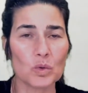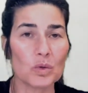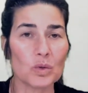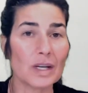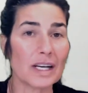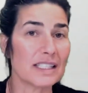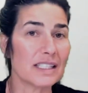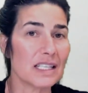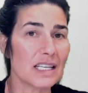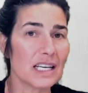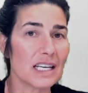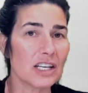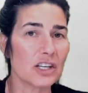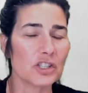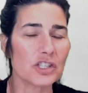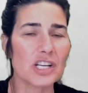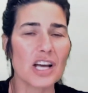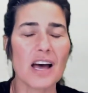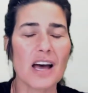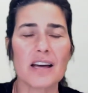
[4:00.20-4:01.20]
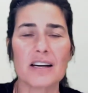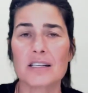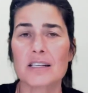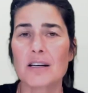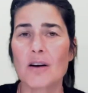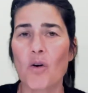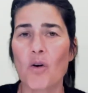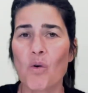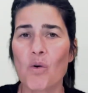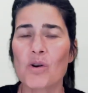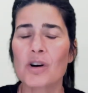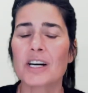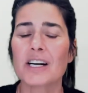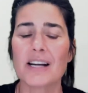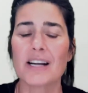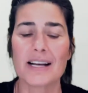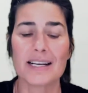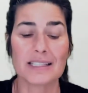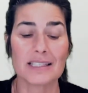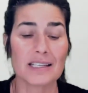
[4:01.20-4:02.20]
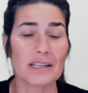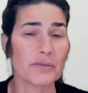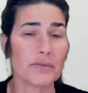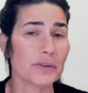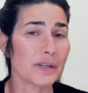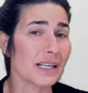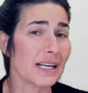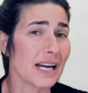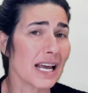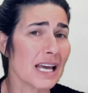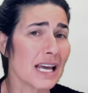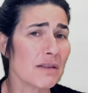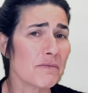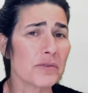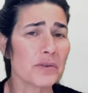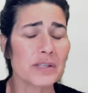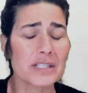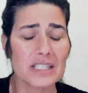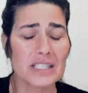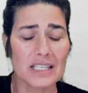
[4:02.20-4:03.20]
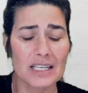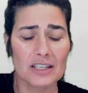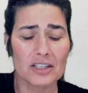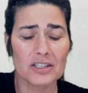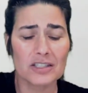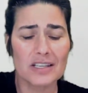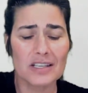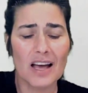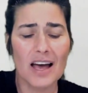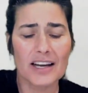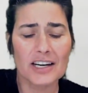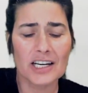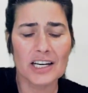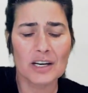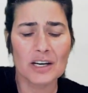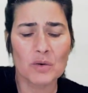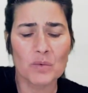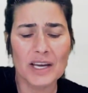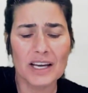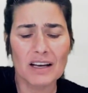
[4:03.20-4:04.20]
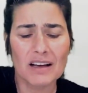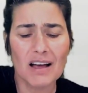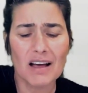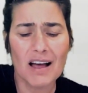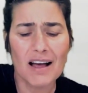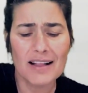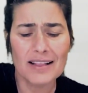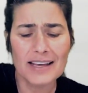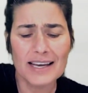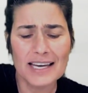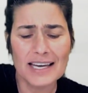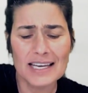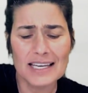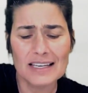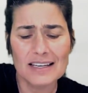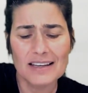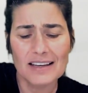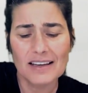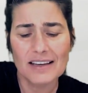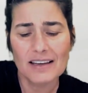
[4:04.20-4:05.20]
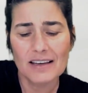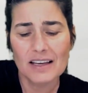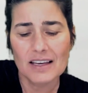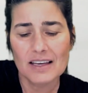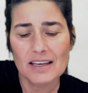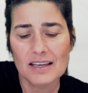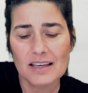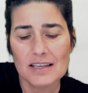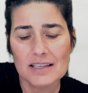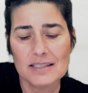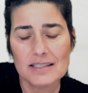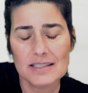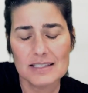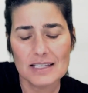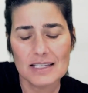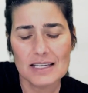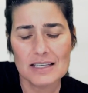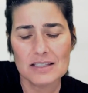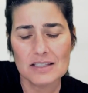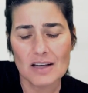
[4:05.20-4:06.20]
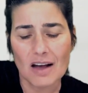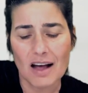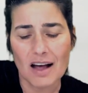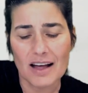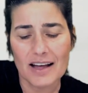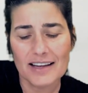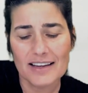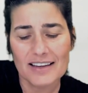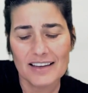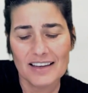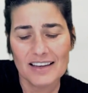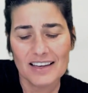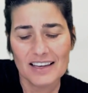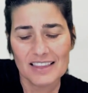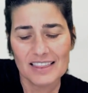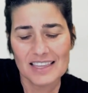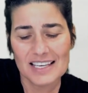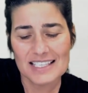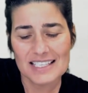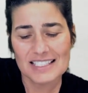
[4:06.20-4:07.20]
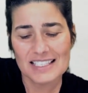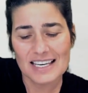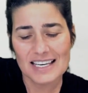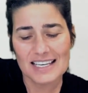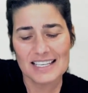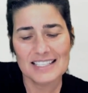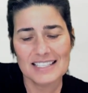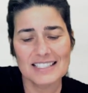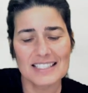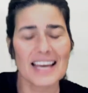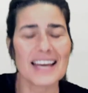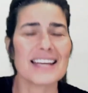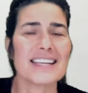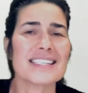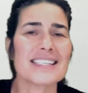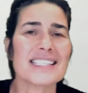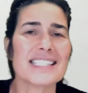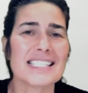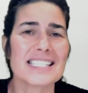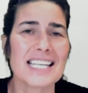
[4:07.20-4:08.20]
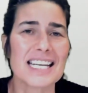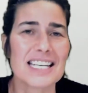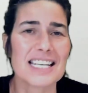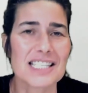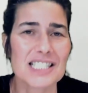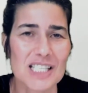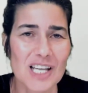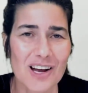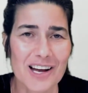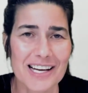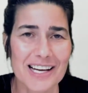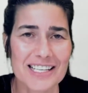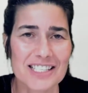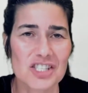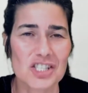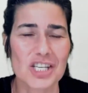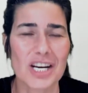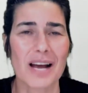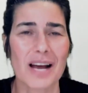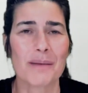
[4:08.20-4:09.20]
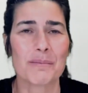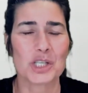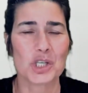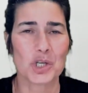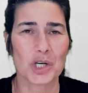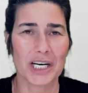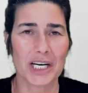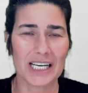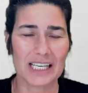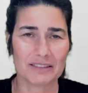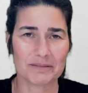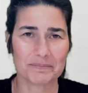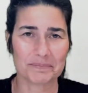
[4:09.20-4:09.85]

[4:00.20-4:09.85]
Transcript: A teeter-totter, or a different name for a teeter-totter, we call it seesaw. This is a seesaw geometry.